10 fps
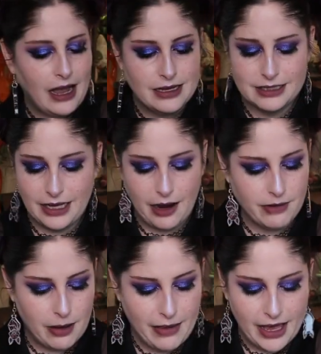Honestly, I'm
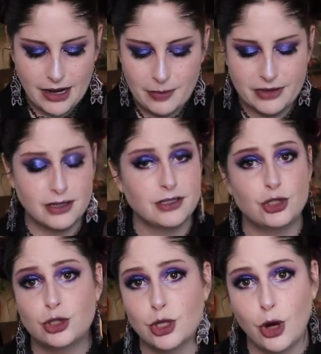not mad at it because
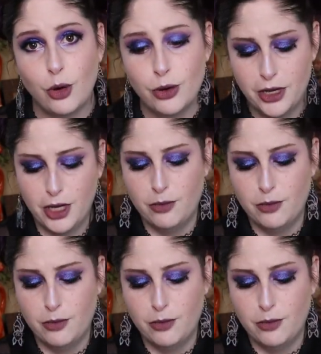it's so